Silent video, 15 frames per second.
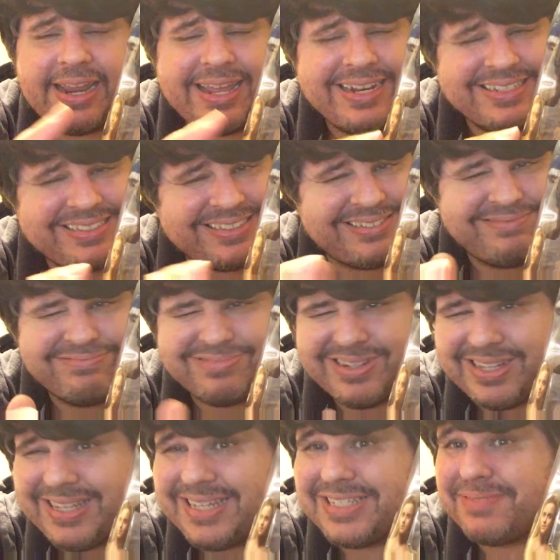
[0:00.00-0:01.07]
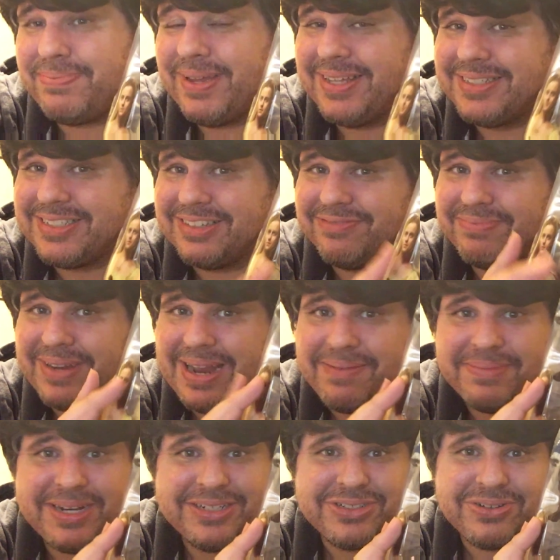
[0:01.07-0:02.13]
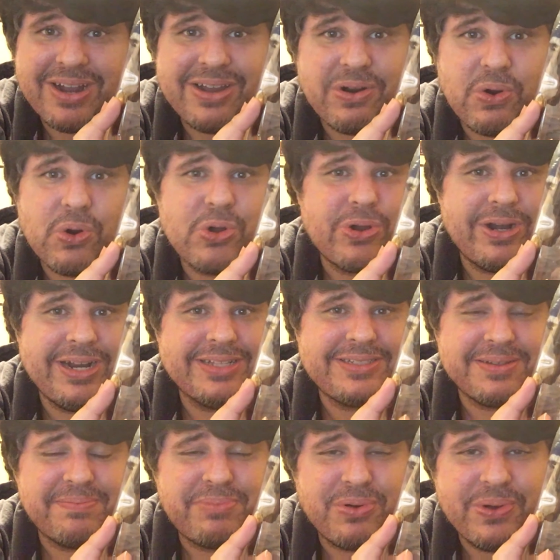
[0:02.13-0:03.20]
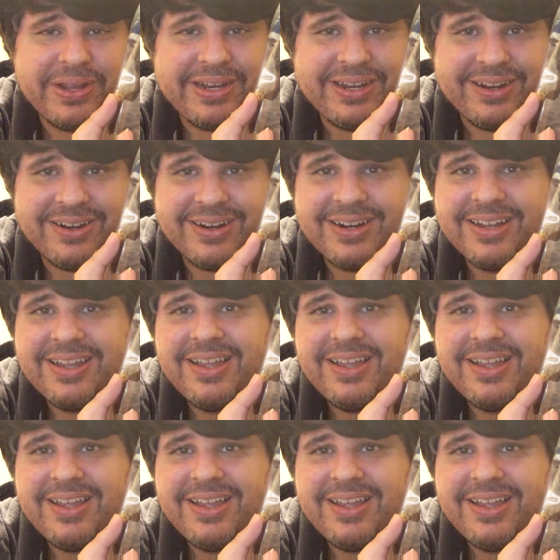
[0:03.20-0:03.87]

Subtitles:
and it's really expensive, but I'm going to try to order it at some point here.